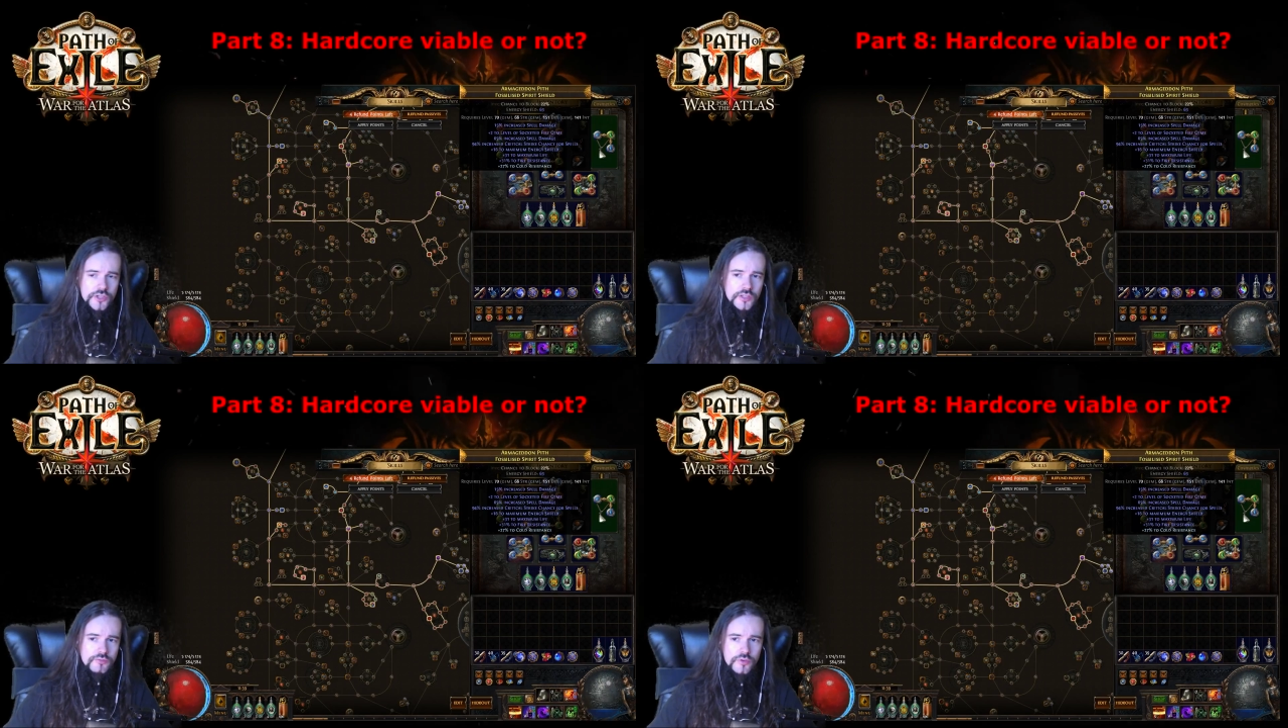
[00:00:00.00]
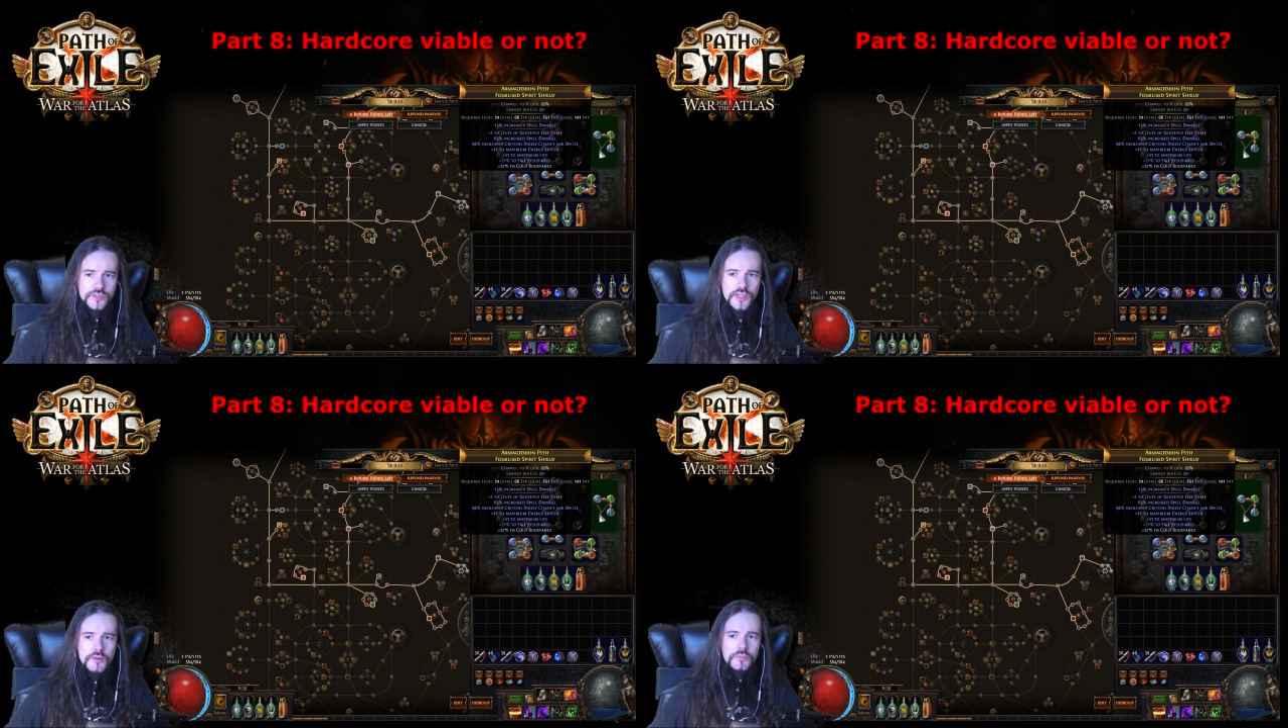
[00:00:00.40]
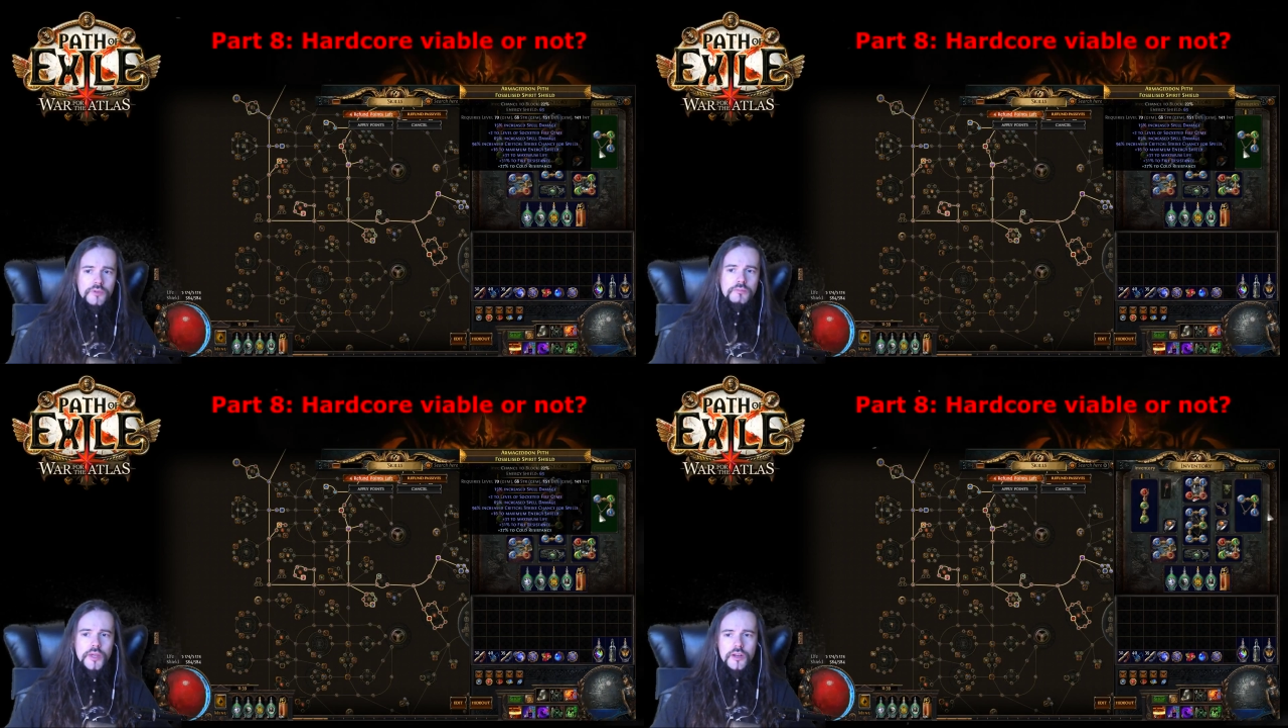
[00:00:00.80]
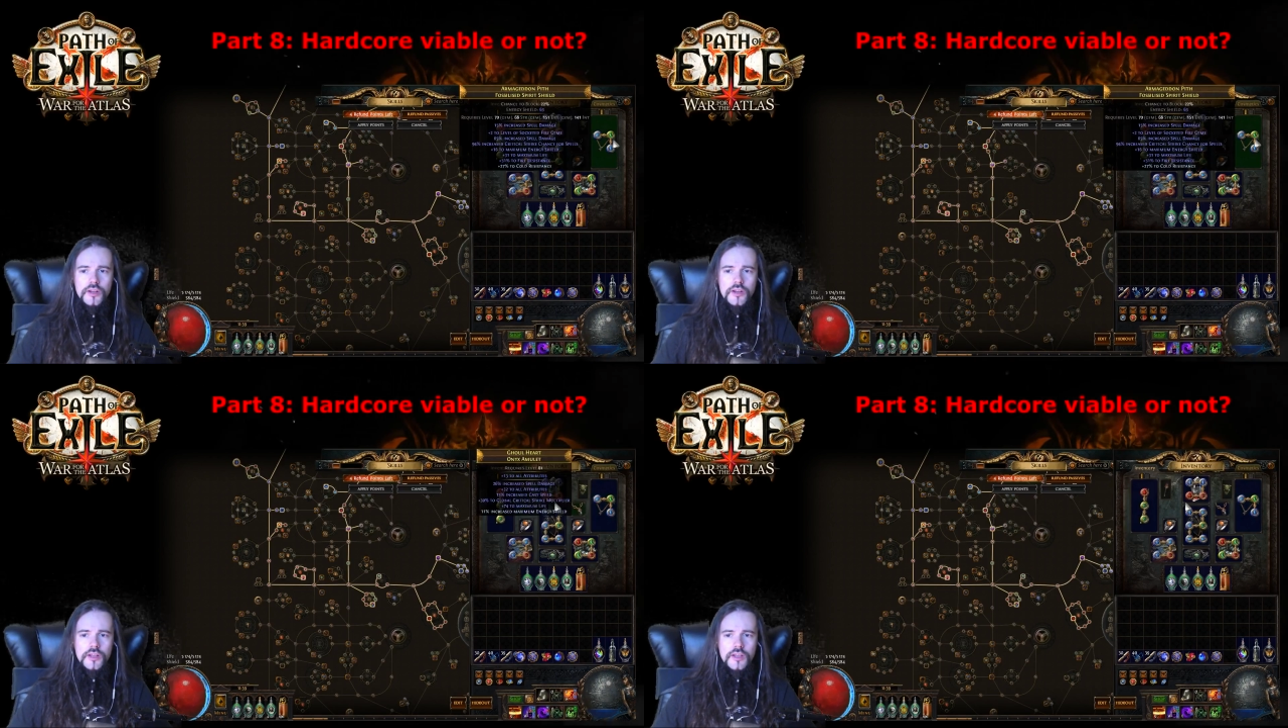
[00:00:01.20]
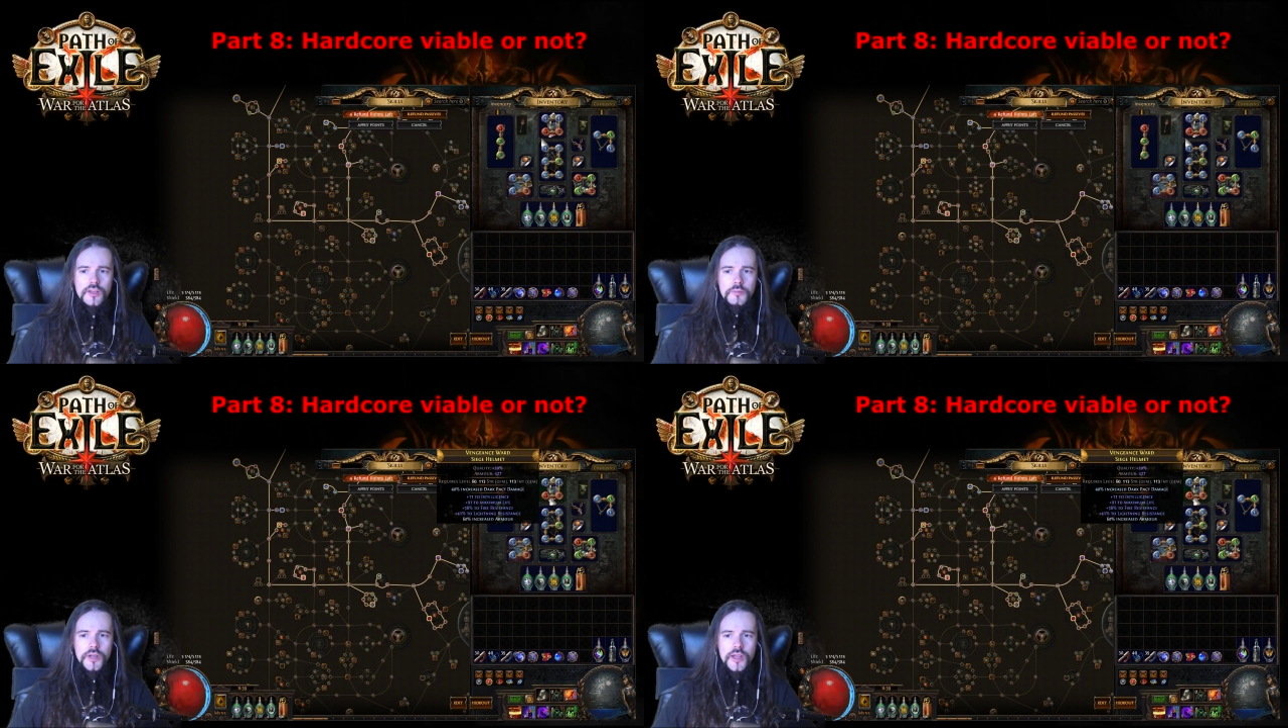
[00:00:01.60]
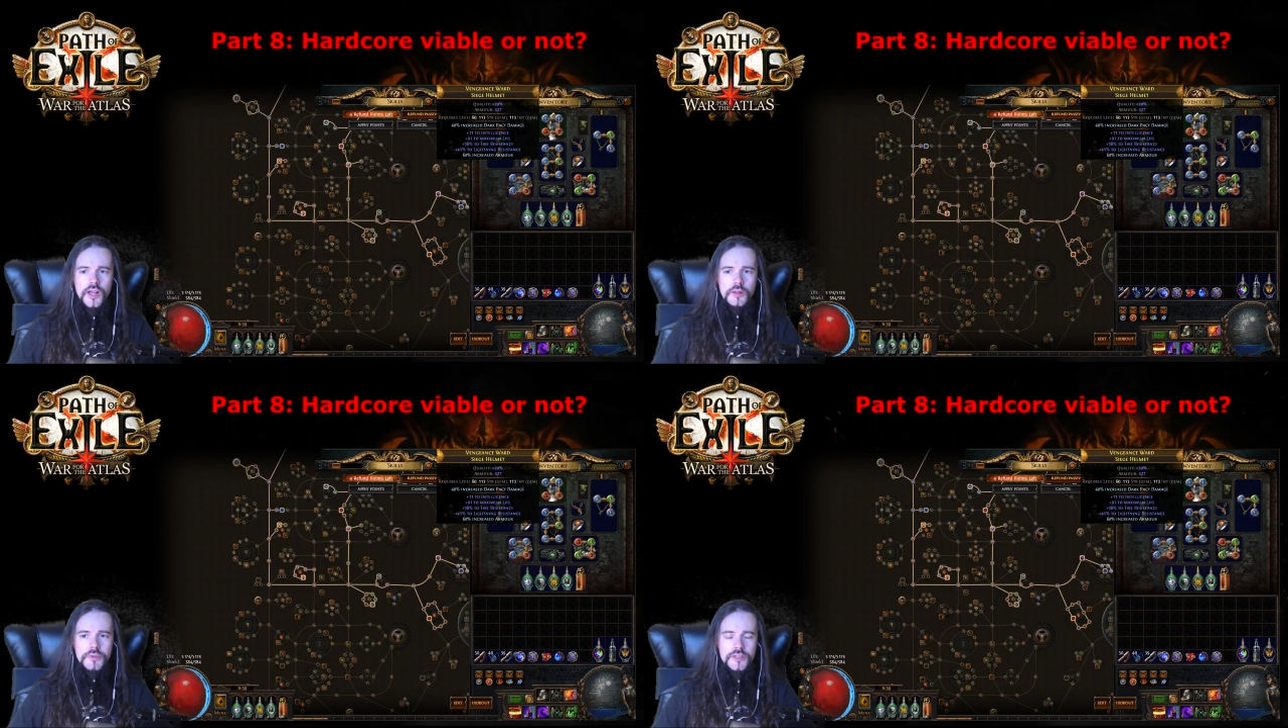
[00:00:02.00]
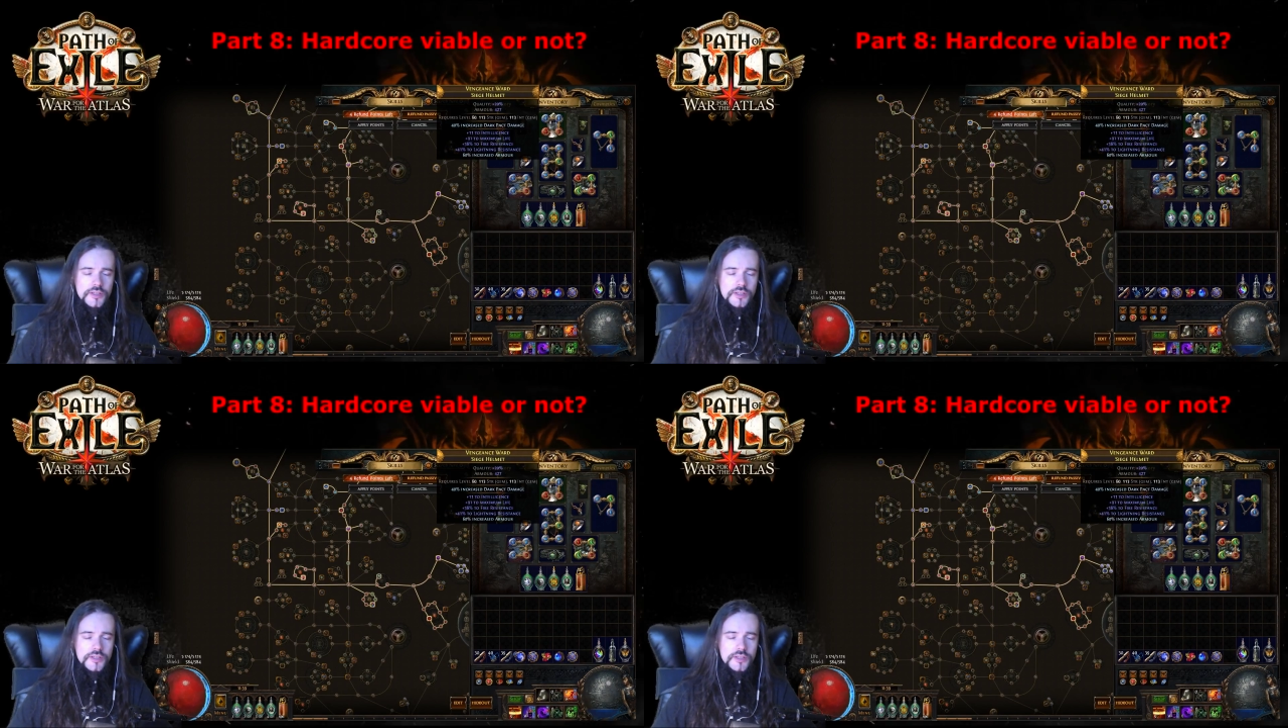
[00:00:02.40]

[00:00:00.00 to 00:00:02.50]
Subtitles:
shield, for example, better helmet.